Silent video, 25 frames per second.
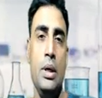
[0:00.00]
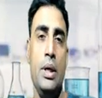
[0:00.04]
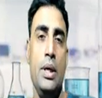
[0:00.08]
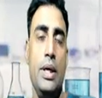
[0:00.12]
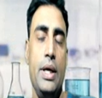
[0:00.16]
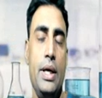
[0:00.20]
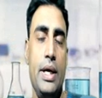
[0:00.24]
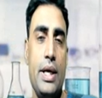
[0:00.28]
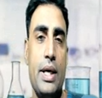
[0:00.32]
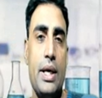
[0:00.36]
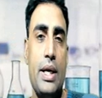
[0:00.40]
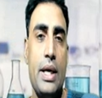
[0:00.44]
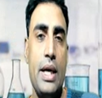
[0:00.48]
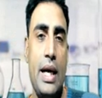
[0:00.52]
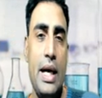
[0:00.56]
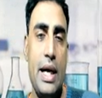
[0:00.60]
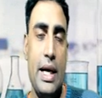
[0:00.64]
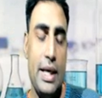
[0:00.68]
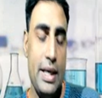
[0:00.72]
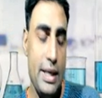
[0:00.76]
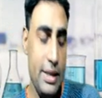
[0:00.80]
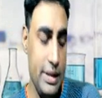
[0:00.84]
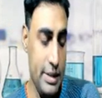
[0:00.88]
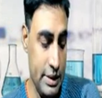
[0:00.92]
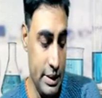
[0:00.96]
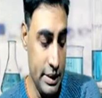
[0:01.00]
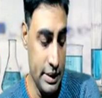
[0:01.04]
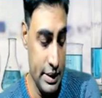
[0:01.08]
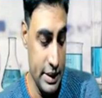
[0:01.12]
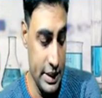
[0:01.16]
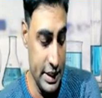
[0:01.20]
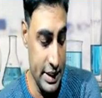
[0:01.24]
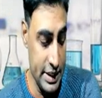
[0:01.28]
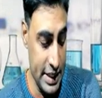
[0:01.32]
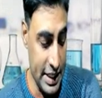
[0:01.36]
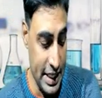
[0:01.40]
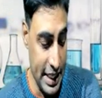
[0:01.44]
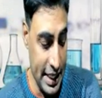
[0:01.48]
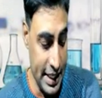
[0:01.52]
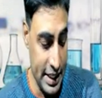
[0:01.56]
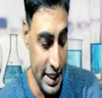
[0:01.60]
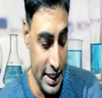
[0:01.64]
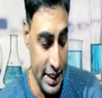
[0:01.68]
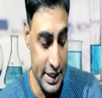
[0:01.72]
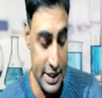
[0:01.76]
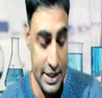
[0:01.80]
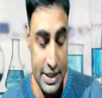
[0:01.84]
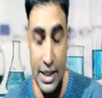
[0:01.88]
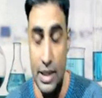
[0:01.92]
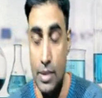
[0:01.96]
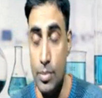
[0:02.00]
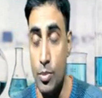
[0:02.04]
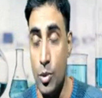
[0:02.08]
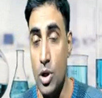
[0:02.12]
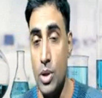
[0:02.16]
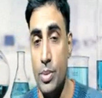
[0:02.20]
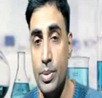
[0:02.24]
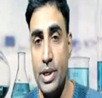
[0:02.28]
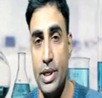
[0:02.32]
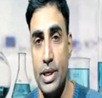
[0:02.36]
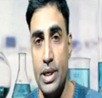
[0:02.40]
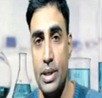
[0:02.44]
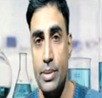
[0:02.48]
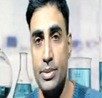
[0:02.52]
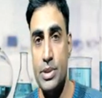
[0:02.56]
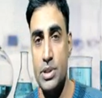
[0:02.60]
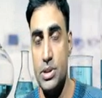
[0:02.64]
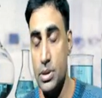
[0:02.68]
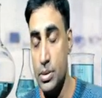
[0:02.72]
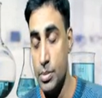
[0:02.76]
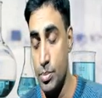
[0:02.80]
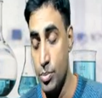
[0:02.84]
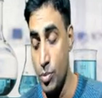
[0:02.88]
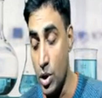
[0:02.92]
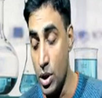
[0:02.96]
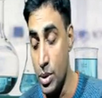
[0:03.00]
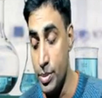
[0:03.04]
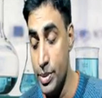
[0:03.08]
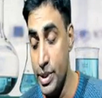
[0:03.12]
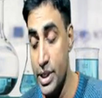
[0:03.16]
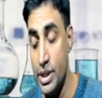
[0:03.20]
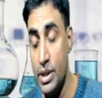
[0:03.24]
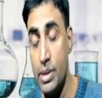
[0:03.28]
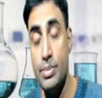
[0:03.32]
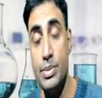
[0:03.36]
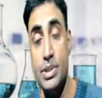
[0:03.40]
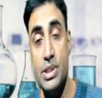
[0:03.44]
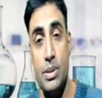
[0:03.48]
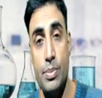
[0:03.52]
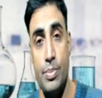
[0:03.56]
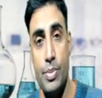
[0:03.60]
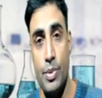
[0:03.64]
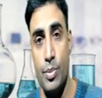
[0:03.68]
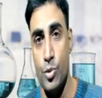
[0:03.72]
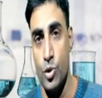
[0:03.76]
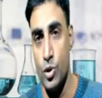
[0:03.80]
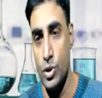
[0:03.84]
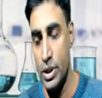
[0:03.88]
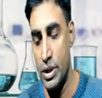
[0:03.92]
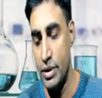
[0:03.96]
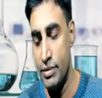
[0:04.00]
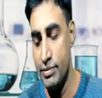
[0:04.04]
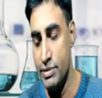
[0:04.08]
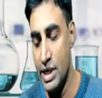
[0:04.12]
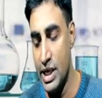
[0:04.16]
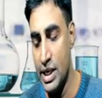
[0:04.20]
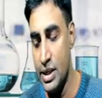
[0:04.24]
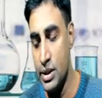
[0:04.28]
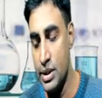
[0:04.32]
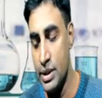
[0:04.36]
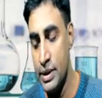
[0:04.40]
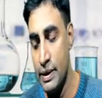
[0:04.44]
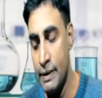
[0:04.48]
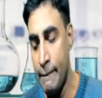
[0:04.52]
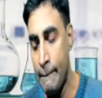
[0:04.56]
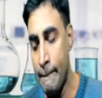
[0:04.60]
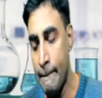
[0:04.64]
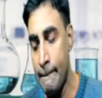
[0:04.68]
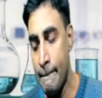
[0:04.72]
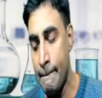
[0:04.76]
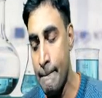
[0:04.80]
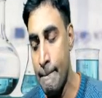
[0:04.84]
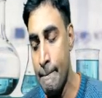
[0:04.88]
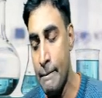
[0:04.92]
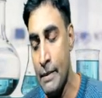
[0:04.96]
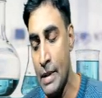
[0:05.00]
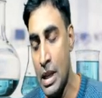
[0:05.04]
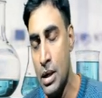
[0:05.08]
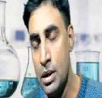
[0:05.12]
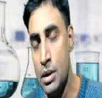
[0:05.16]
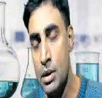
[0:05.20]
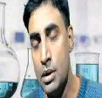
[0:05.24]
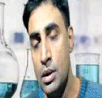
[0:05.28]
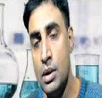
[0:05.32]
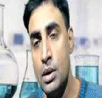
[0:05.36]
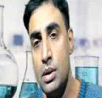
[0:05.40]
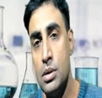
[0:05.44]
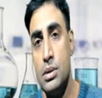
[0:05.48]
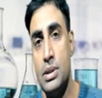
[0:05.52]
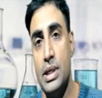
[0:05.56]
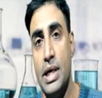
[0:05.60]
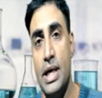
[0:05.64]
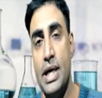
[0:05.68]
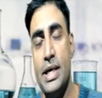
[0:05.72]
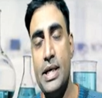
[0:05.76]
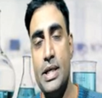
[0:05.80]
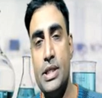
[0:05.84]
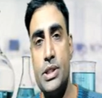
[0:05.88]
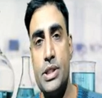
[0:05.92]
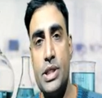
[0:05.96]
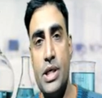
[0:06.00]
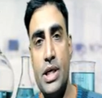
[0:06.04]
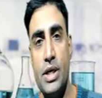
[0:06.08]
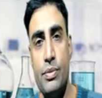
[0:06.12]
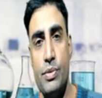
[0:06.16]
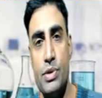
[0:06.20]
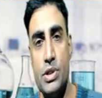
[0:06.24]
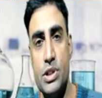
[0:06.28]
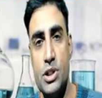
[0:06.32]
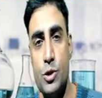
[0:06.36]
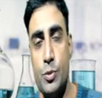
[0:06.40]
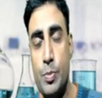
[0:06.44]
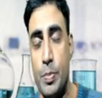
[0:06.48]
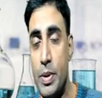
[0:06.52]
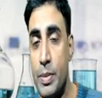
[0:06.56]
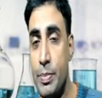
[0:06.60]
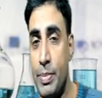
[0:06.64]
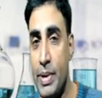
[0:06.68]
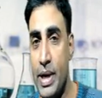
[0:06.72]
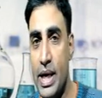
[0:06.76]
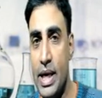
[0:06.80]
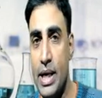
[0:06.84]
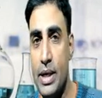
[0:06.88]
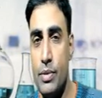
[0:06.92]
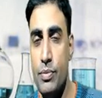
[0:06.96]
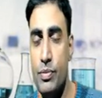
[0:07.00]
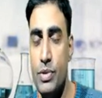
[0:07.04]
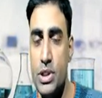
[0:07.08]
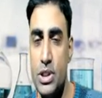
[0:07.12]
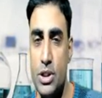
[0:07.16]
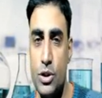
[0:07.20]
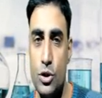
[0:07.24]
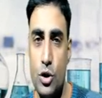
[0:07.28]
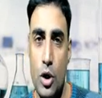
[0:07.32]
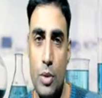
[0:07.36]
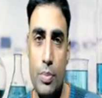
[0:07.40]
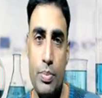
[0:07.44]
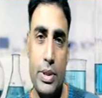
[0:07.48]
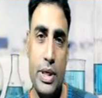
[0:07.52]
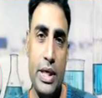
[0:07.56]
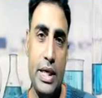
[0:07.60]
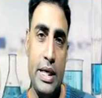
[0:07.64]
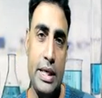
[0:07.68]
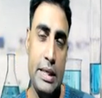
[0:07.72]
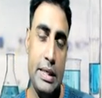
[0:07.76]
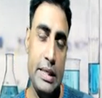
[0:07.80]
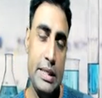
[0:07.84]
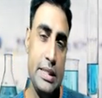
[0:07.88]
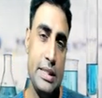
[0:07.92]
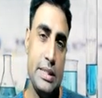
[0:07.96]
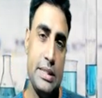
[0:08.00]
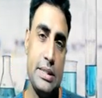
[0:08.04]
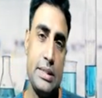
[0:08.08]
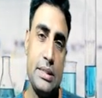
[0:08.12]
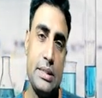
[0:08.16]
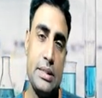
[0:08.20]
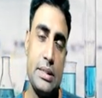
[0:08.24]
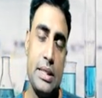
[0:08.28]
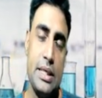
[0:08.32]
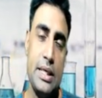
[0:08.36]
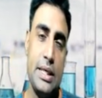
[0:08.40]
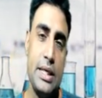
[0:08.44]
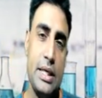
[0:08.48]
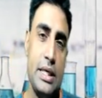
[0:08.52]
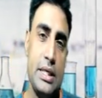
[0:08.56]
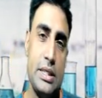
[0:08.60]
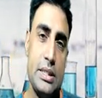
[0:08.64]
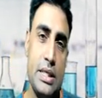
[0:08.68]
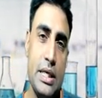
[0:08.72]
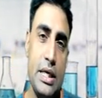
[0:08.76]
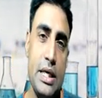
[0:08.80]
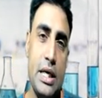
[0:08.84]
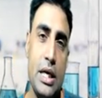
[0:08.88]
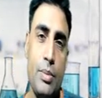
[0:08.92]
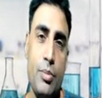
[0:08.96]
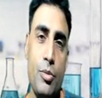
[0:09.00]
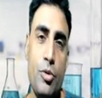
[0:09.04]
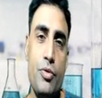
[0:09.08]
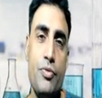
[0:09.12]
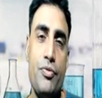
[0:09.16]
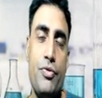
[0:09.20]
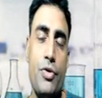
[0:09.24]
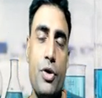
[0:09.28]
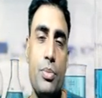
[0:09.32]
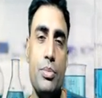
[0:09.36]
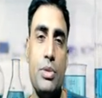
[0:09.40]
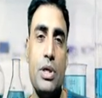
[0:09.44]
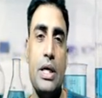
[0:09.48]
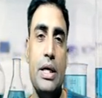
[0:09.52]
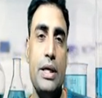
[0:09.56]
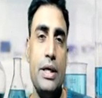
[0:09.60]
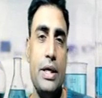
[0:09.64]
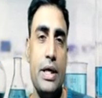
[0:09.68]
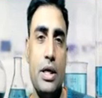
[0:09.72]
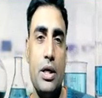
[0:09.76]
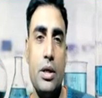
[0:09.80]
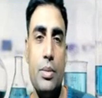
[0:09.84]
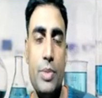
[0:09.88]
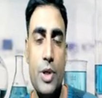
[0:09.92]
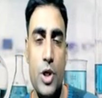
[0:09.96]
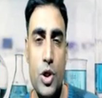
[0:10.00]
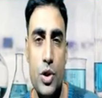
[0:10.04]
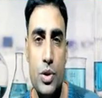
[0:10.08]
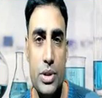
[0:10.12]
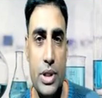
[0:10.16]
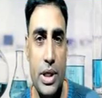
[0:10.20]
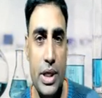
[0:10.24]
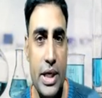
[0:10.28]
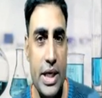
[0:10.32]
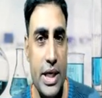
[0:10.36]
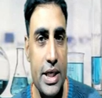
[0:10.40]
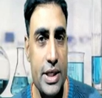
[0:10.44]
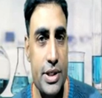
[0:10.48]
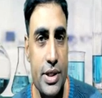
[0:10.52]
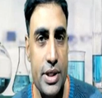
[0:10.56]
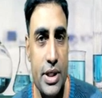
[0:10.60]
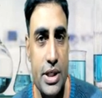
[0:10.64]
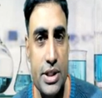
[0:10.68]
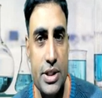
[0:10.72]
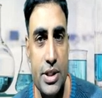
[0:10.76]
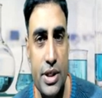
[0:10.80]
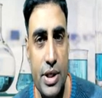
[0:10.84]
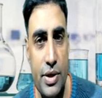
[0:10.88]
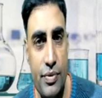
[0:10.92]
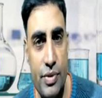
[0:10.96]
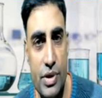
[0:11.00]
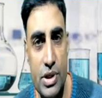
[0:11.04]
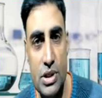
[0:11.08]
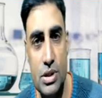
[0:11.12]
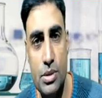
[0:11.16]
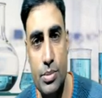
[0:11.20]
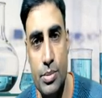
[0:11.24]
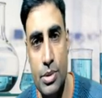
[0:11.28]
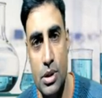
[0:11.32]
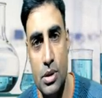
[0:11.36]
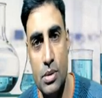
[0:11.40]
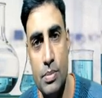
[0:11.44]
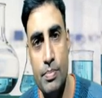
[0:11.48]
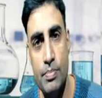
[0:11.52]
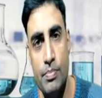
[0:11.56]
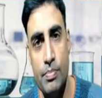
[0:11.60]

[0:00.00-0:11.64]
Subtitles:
Here iron is a catalyst and molybdenum is a promoter of that. The NH3 which is prepared, which is obtained, is continuously removed from the container because the reaction is reversible.